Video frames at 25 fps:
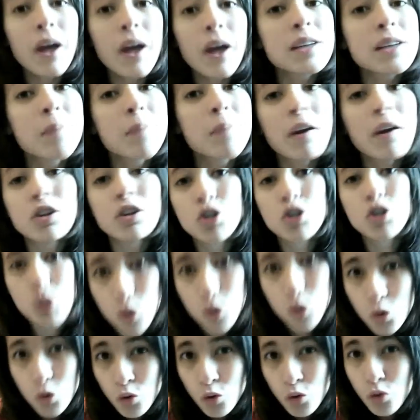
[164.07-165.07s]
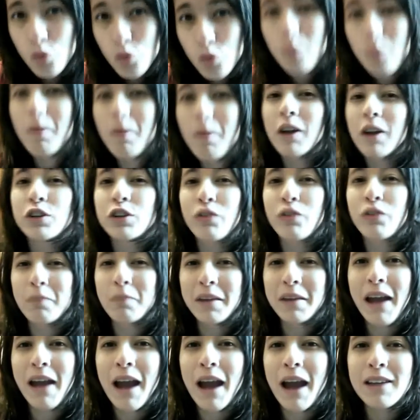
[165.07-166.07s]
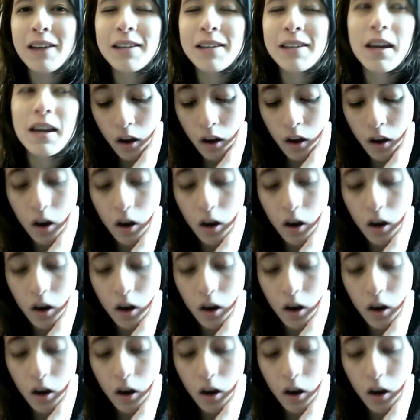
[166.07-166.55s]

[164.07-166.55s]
expect too much from the acting.